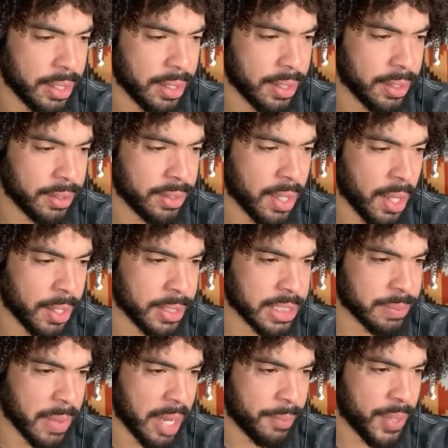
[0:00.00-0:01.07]
Y'all, is
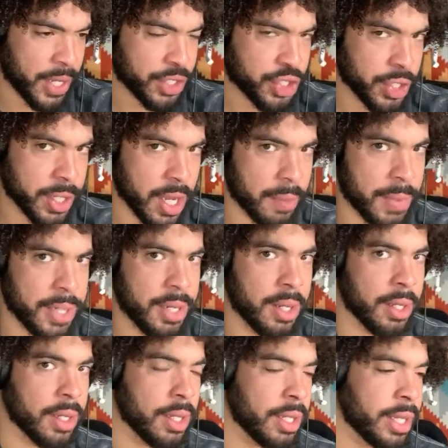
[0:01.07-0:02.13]
my picture coming
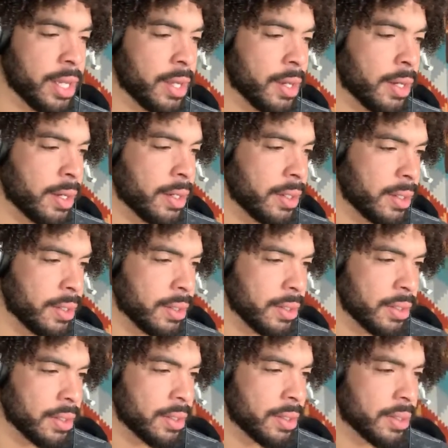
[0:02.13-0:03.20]
in clear?